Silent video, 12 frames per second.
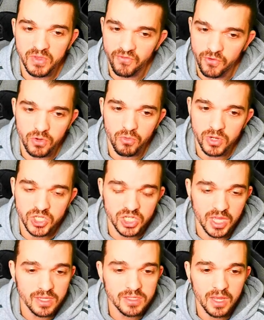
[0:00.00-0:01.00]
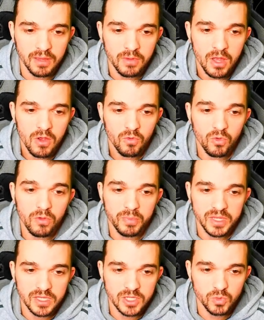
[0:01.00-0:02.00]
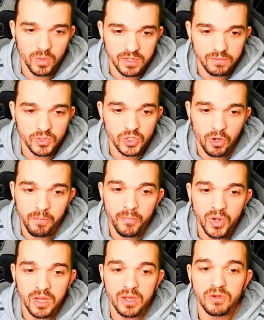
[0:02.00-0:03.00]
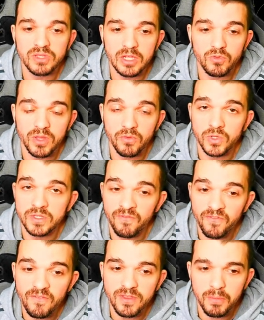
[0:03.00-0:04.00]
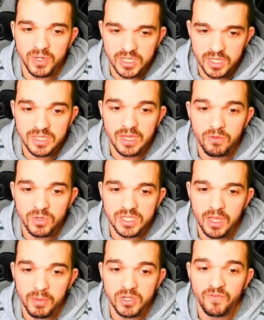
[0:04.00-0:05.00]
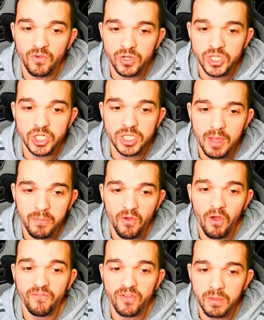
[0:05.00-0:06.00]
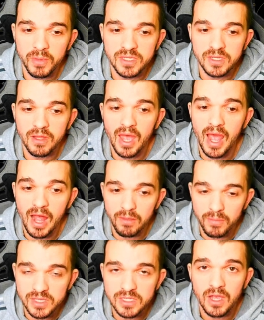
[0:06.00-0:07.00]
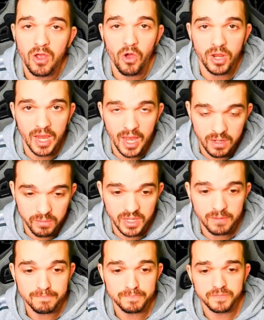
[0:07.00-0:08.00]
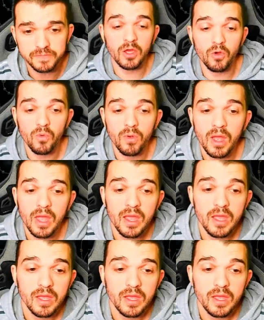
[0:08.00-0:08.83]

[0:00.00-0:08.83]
before you reach the end game, will be this one, Stormbreaker, that will increase 50% increased damage for each type of elemental element on enemy. So